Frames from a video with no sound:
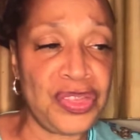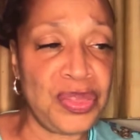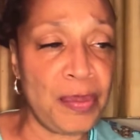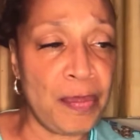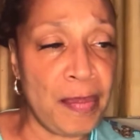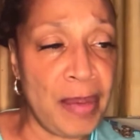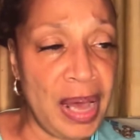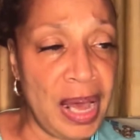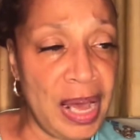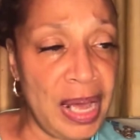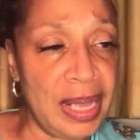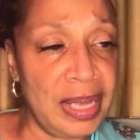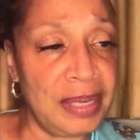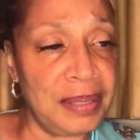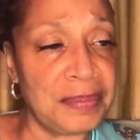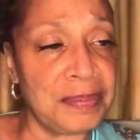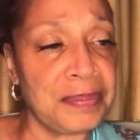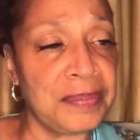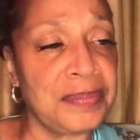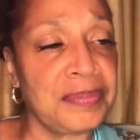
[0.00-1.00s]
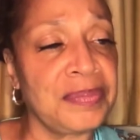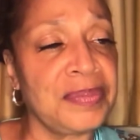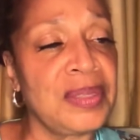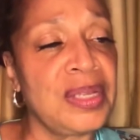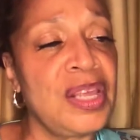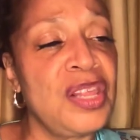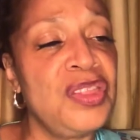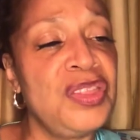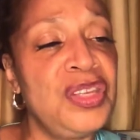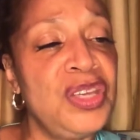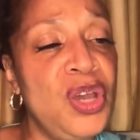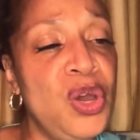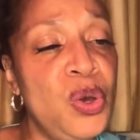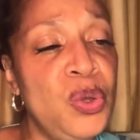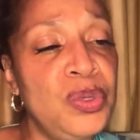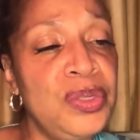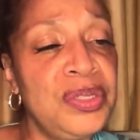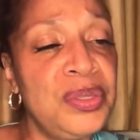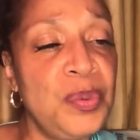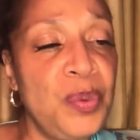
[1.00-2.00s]
the mind. The
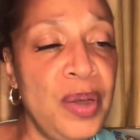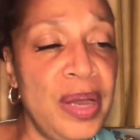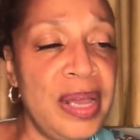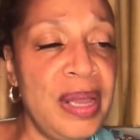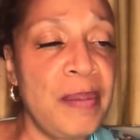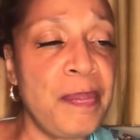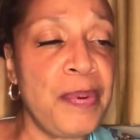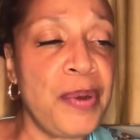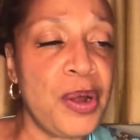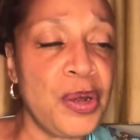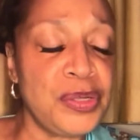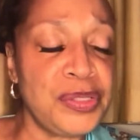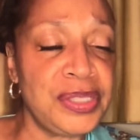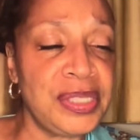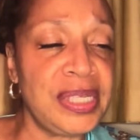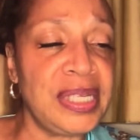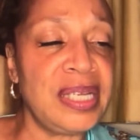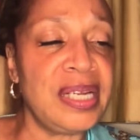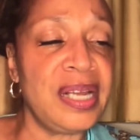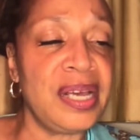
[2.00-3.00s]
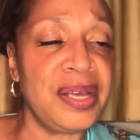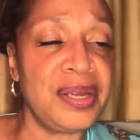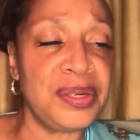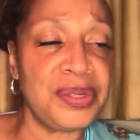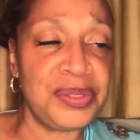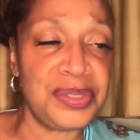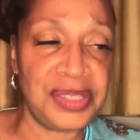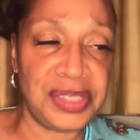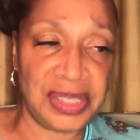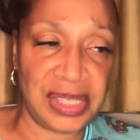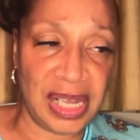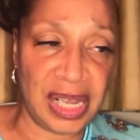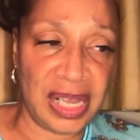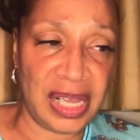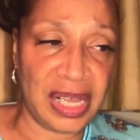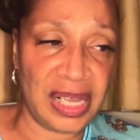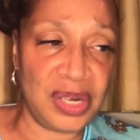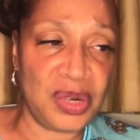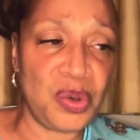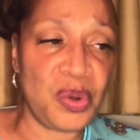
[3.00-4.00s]
only way a person can
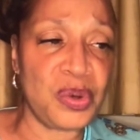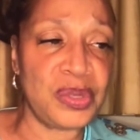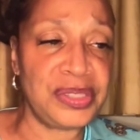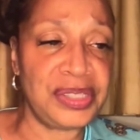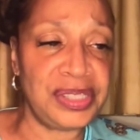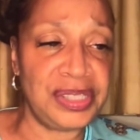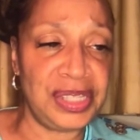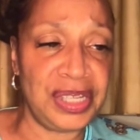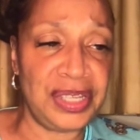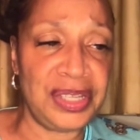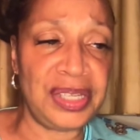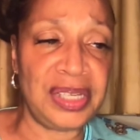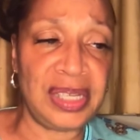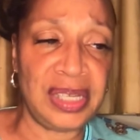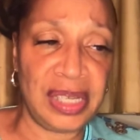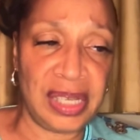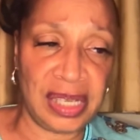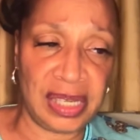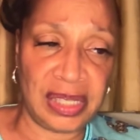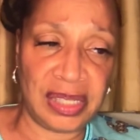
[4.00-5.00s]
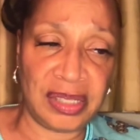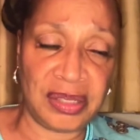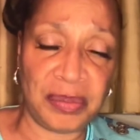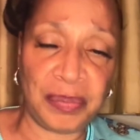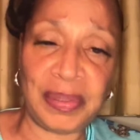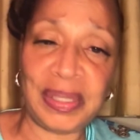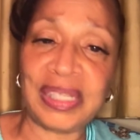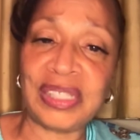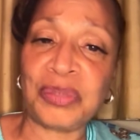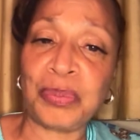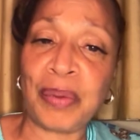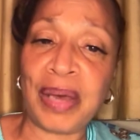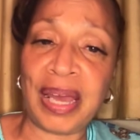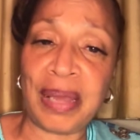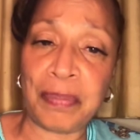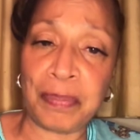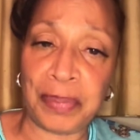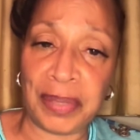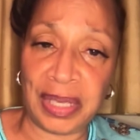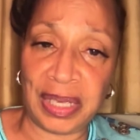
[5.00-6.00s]
understand or see the kingdom is by
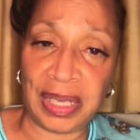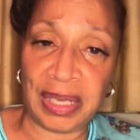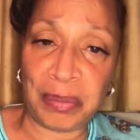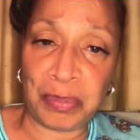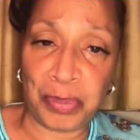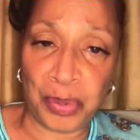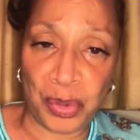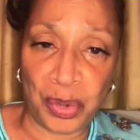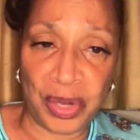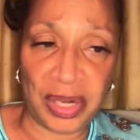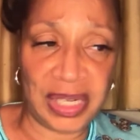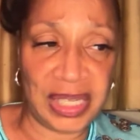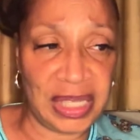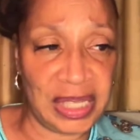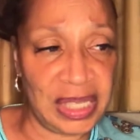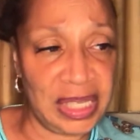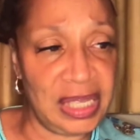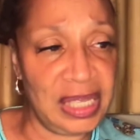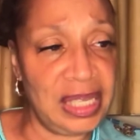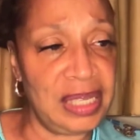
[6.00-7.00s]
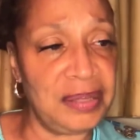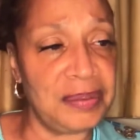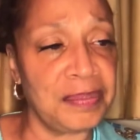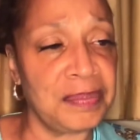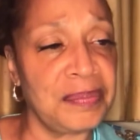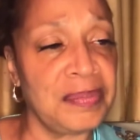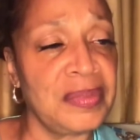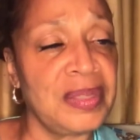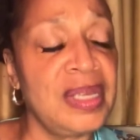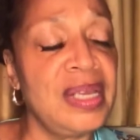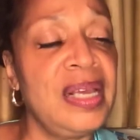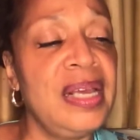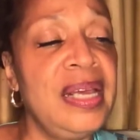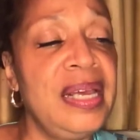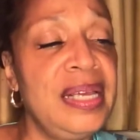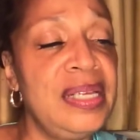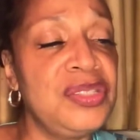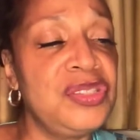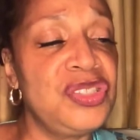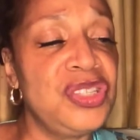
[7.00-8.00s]
being born again.
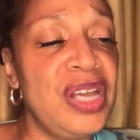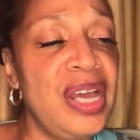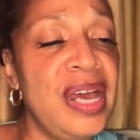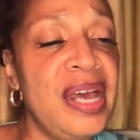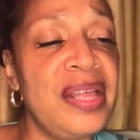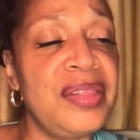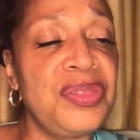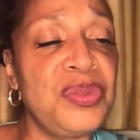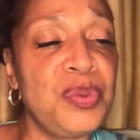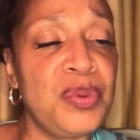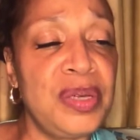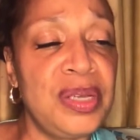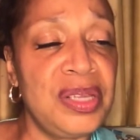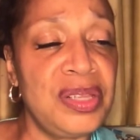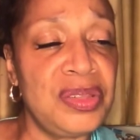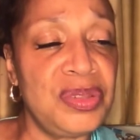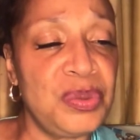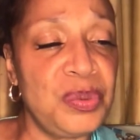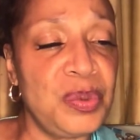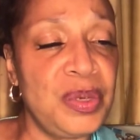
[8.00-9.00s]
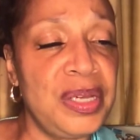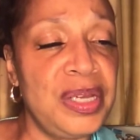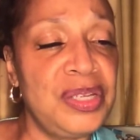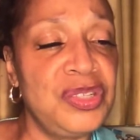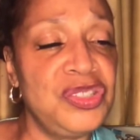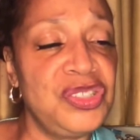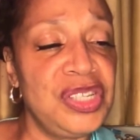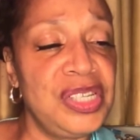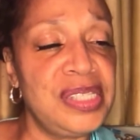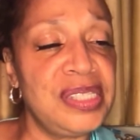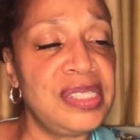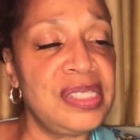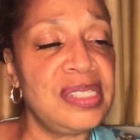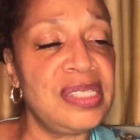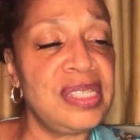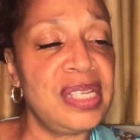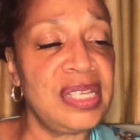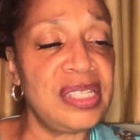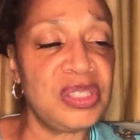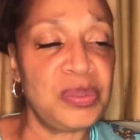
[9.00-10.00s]
In John 3:3, Jesus
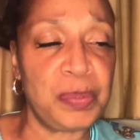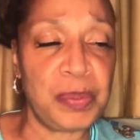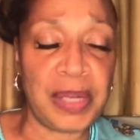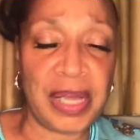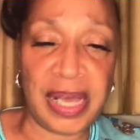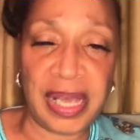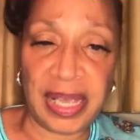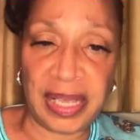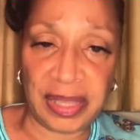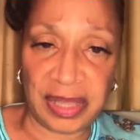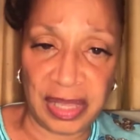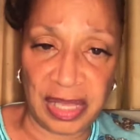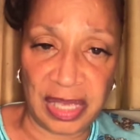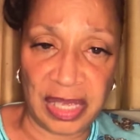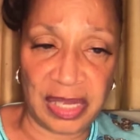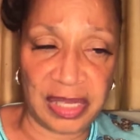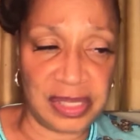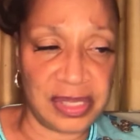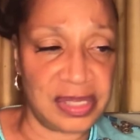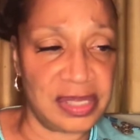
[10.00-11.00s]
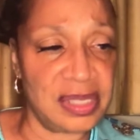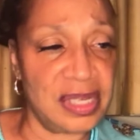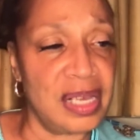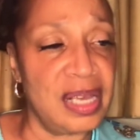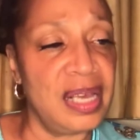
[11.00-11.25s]
explained this.